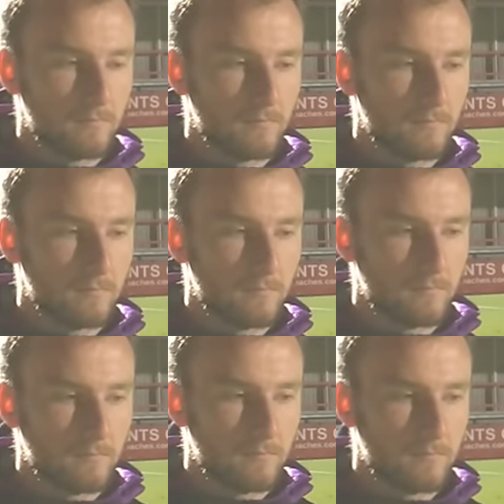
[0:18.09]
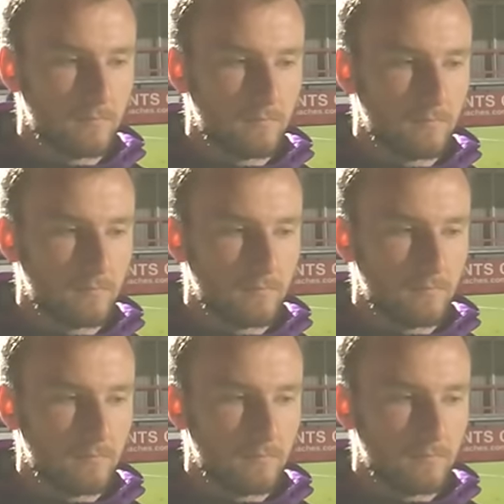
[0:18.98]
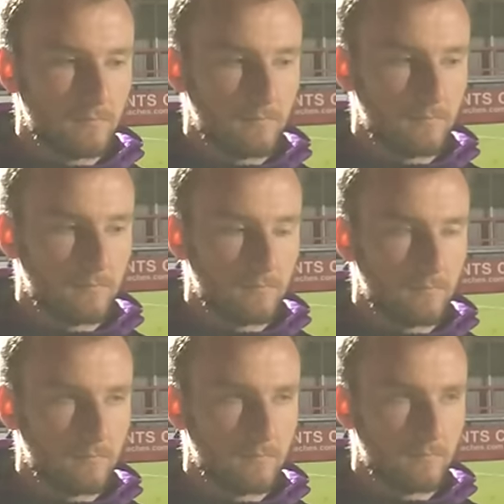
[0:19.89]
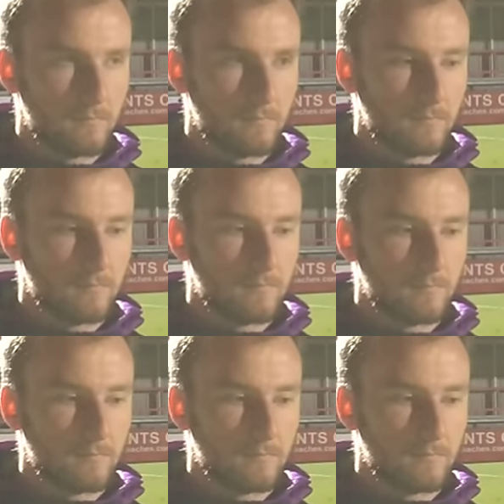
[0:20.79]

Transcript: No words are spoken by the person on screen.